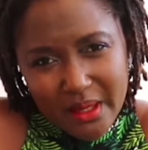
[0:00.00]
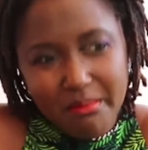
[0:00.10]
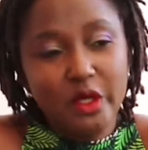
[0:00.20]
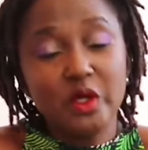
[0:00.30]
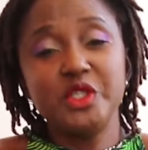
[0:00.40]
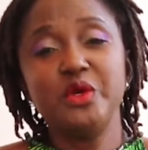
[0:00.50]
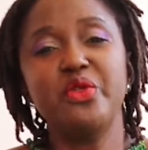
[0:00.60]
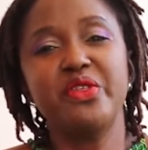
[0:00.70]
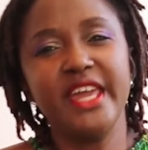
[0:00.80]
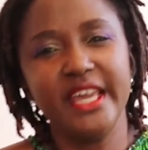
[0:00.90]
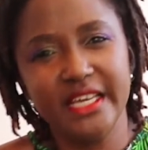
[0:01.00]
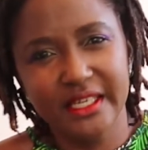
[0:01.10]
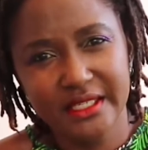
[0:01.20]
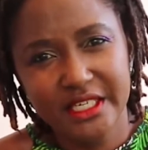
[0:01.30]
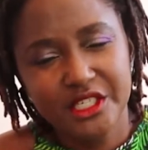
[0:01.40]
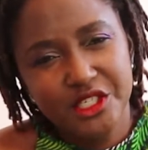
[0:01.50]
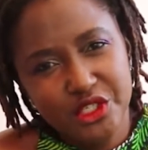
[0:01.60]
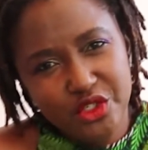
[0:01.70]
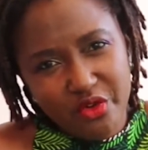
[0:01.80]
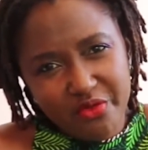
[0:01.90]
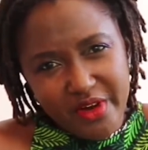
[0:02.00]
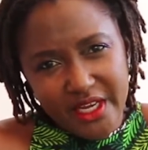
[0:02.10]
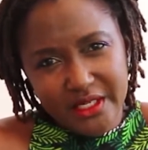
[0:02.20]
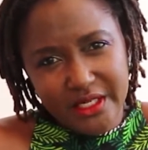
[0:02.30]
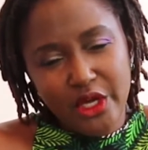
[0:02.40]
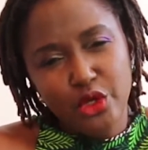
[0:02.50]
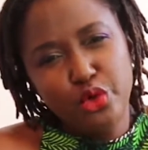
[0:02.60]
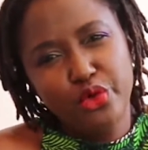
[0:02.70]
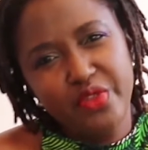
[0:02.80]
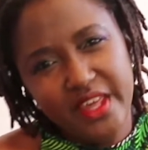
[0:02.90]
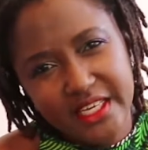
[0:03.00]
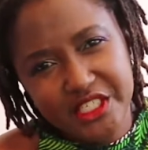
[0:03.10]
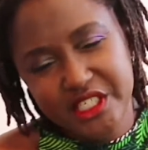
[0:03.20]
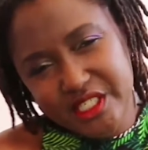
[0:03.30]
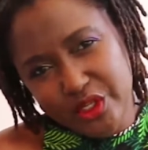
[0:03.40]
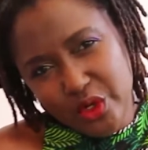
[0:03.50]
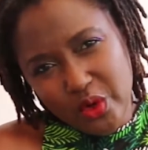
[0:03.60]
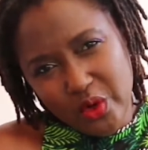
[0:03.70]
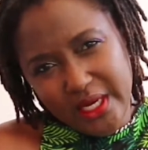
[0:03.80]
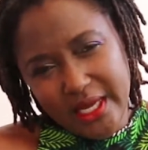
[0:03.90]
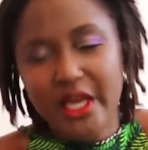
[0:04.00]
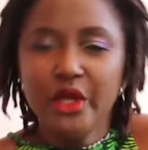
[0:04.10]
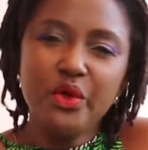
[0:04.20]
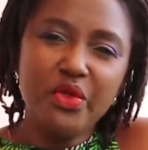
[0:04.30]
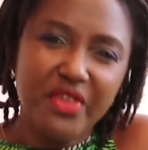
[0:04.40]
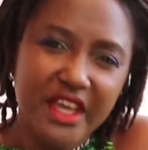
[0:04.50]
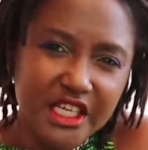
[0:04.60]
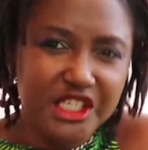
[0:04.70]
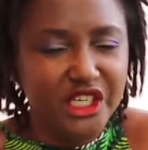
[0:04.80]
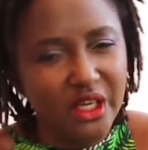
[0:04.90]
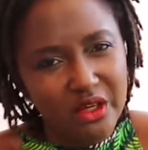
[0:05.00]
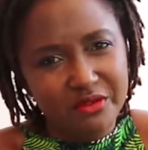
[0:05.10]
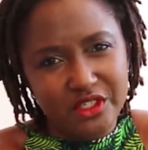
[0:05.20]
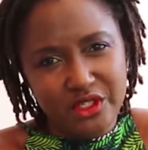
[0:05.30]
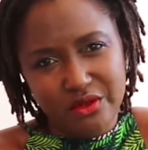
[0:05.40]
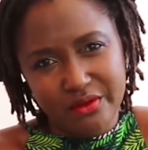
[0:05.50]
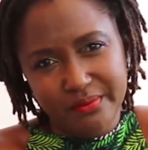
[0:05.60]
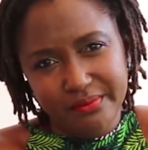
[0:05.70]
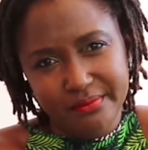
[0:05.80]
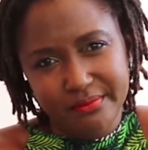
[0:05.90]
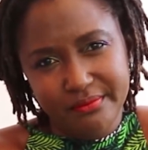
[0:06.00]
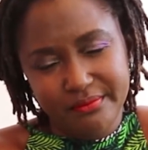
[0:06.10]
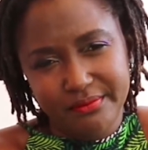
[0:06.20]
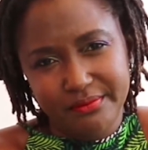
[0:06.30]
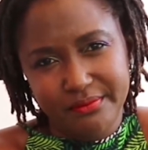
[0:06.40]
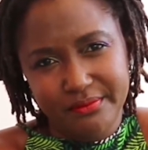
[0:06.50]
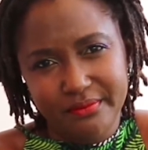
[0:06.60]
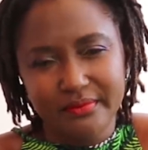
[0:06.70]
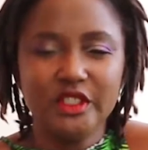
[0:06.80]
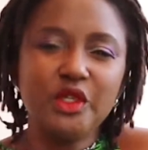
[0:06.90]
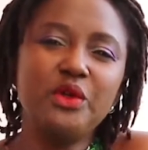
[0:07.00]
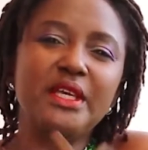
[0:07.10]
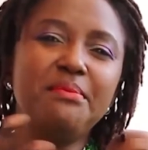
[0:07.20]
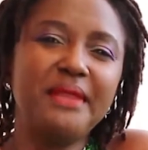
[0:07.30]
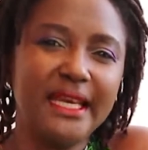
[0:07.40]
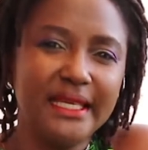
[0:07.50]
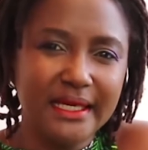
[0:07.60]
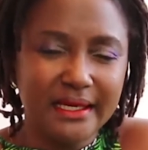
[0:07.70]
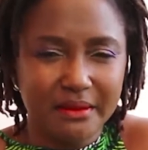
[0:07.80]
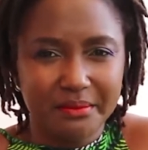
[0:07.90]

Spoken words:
Because you think she's your friend. You think she's in your corner. You think she loves you. So you keep telling her.